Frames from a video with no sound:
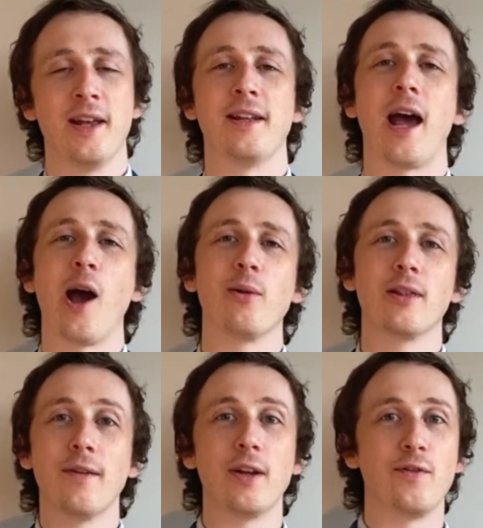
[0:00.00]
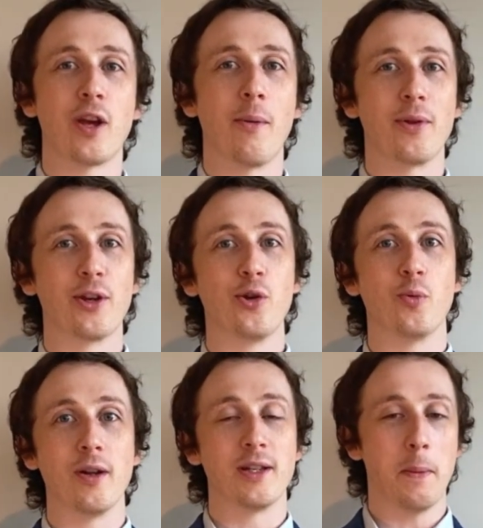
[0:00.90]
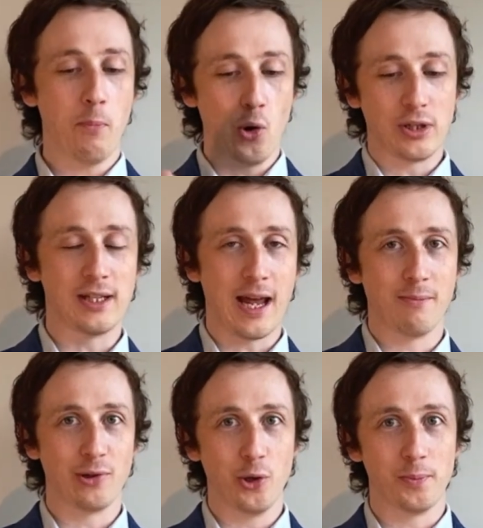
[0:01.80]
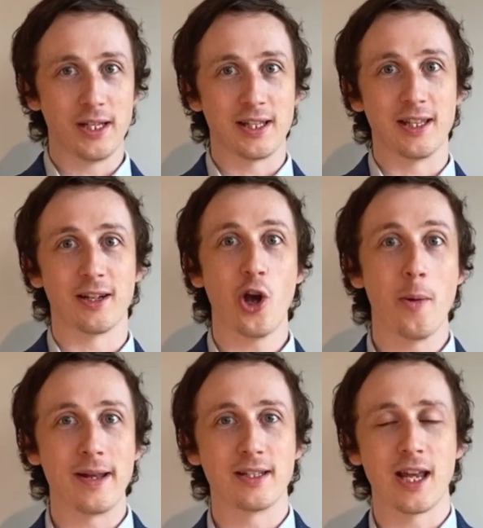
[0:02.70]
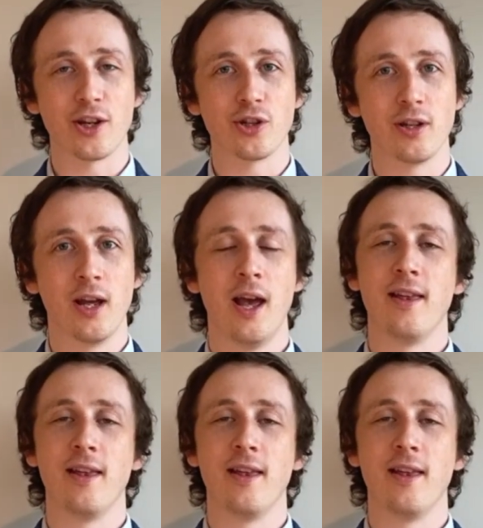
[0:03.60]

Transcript: Now, I would love it if you come up with a good one to post it down below, please, in the comment section.